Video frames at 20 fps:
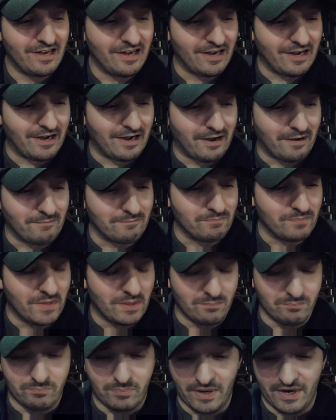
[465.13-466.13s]
For
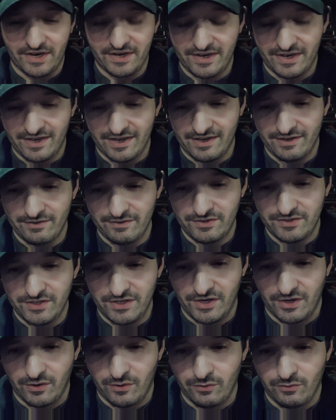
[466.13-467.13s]

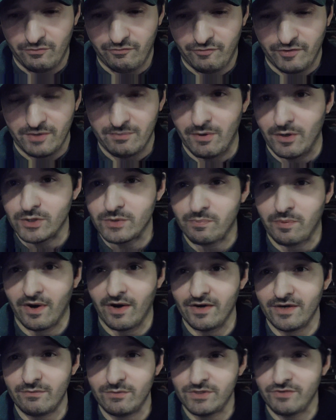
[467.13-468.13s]
the most
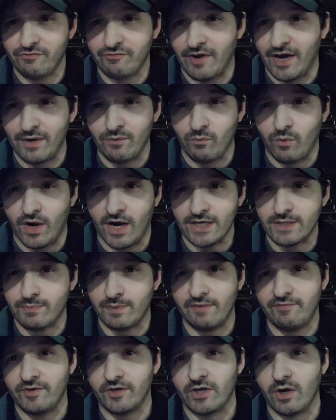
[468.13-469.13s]
part, it was a fine watch.
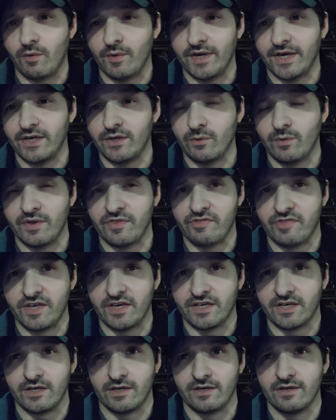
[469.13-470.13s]
But if you're going into it
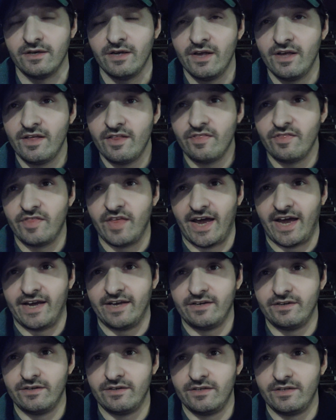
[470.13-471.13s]
thinking
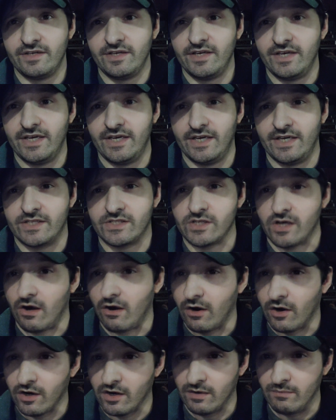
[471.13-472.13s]
that it's a
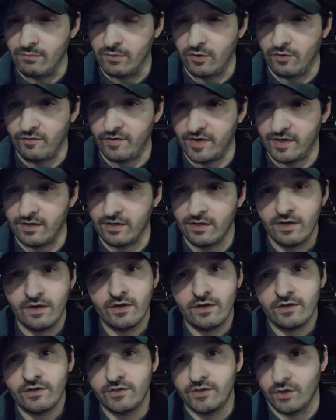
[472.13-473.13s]
horror movie,
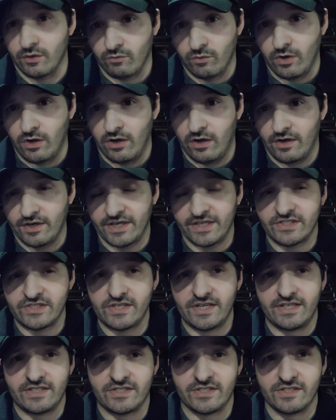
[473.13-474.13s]
you're wrong.
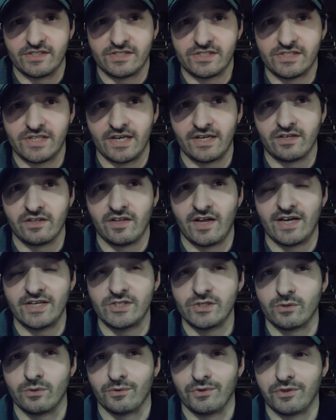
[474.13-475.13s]
It's a
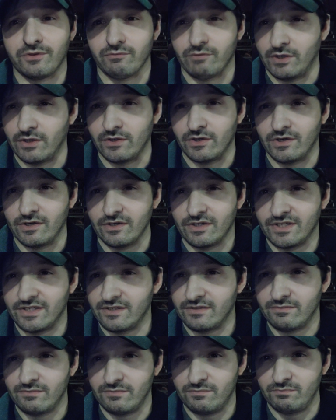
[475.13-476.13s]
psychological thriller,
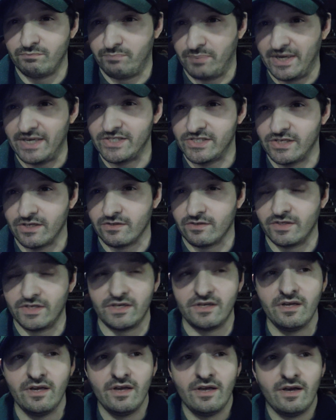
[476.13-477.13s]

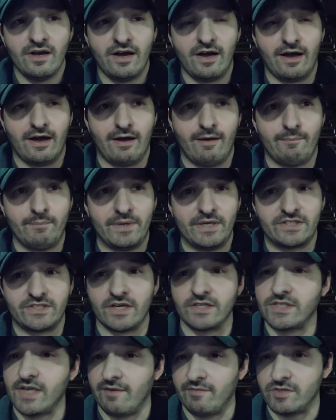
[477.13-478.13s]
basically. It
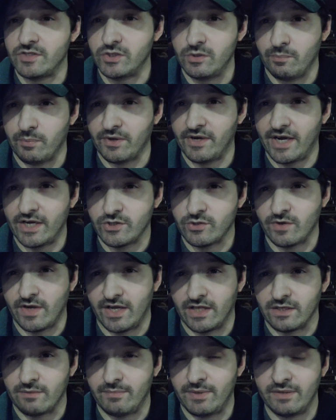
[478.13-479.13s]
does have a supernatural
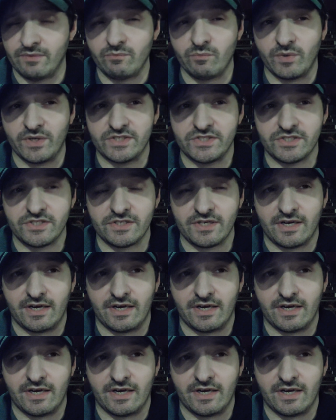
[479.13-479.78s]
element, which,